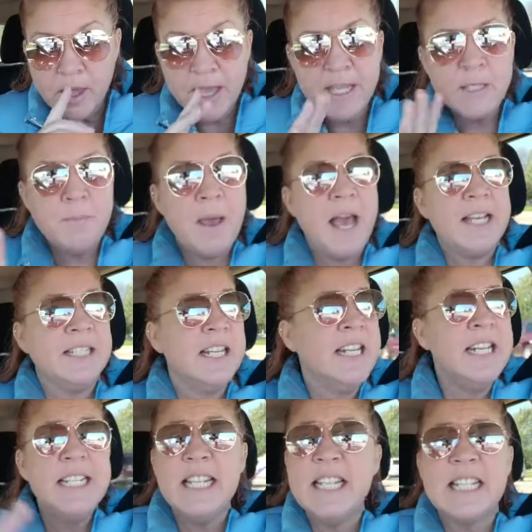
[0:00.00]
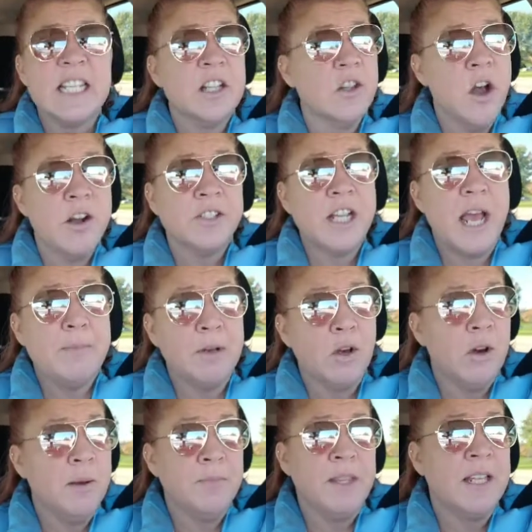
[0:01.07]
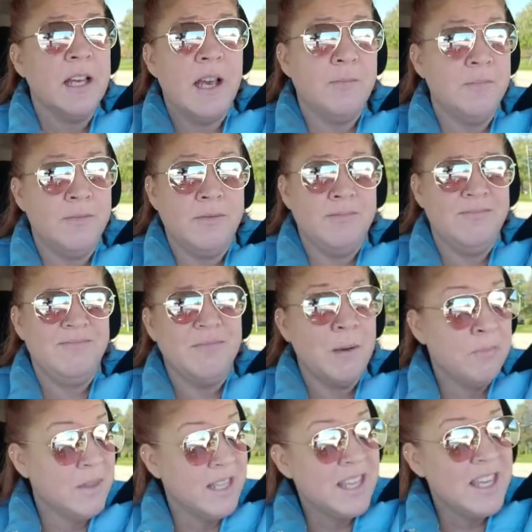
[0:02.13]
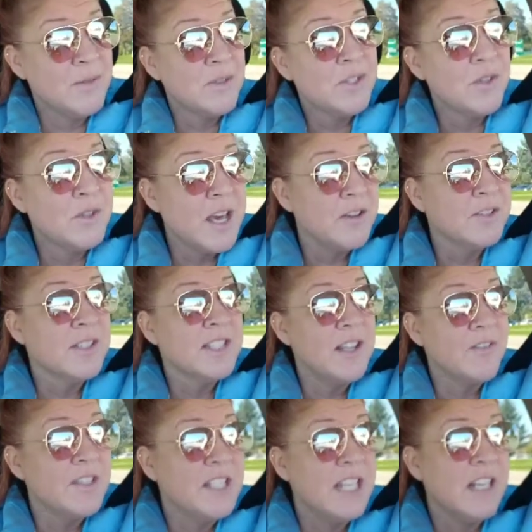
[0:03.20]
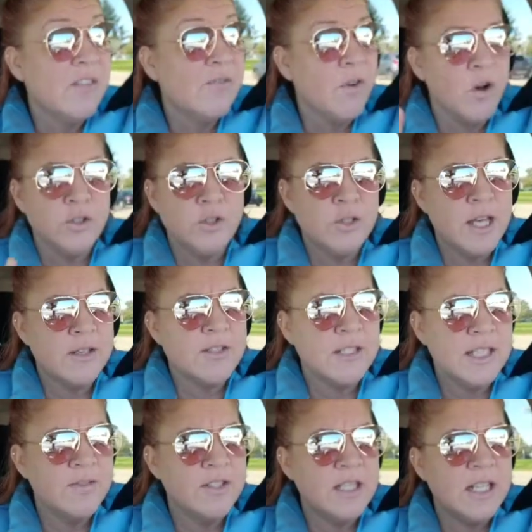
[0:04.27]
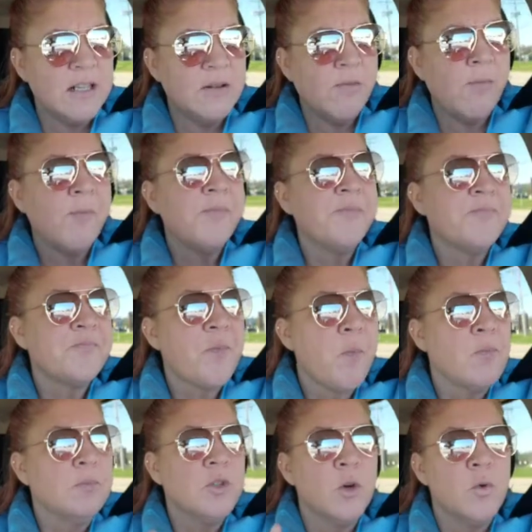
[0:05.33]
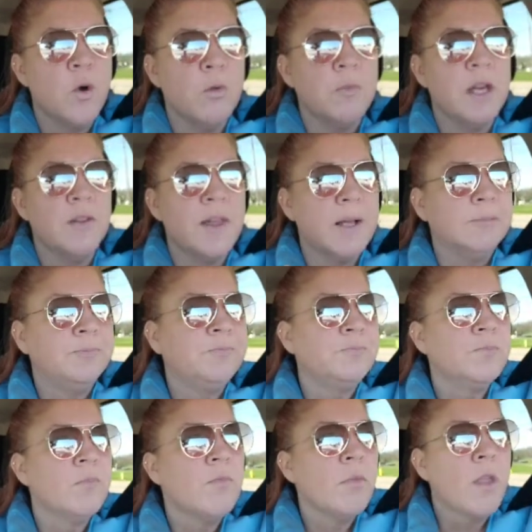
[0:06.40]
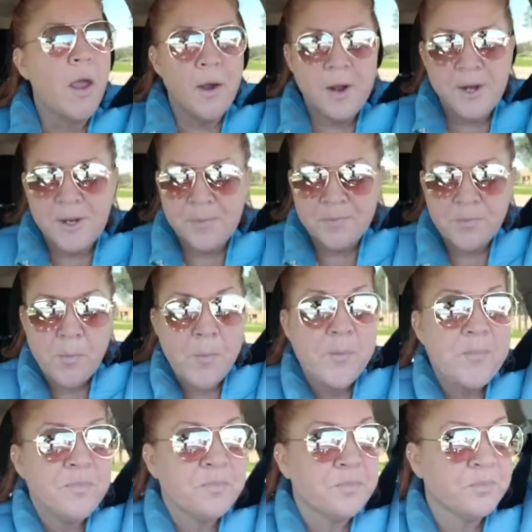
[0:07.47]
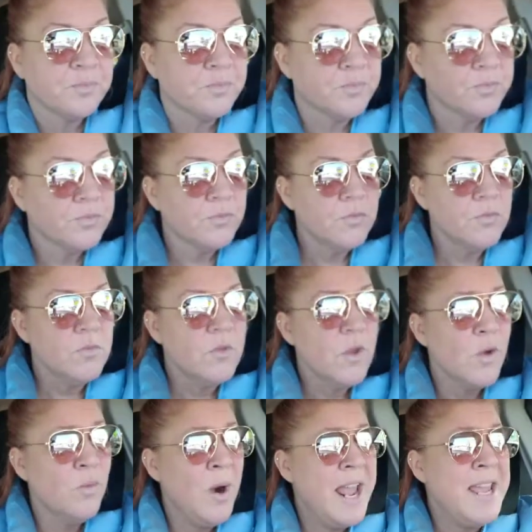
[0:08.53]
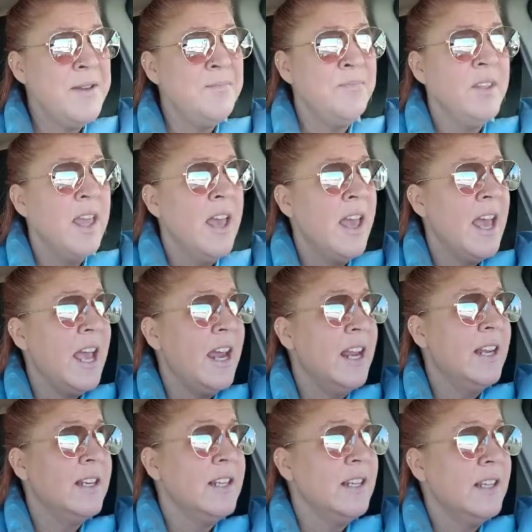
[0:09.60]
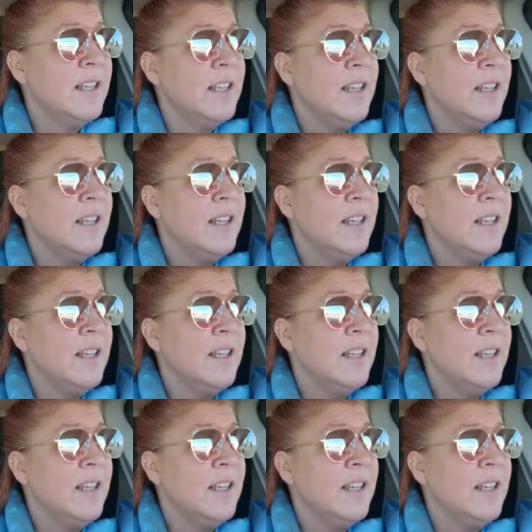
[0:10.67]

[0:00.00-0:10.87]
his past, and he did this a long time ago. I'm think I'm I'm thinking it was 2017, fall 2017. Don't quote me on that. Um, right? And